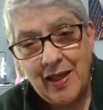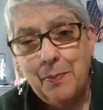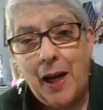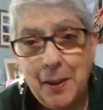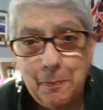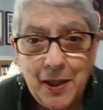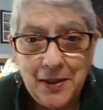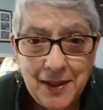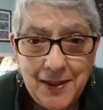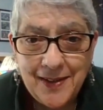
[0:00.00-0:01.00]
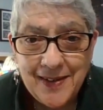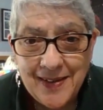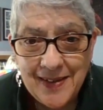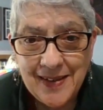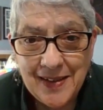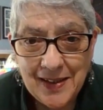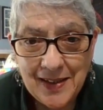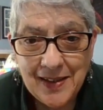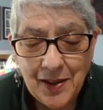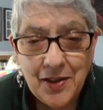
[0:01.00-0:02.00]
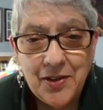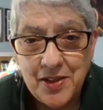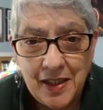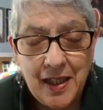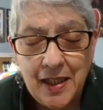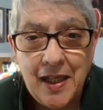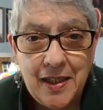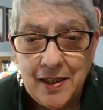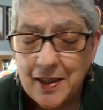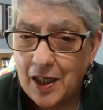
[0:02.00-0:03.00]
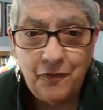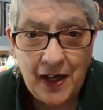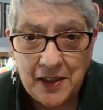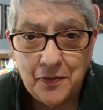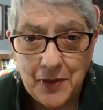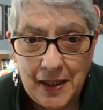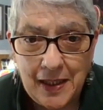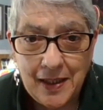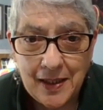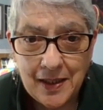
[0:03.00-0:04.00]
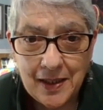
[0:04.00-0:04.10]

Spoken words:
in my opinion, CNN effectively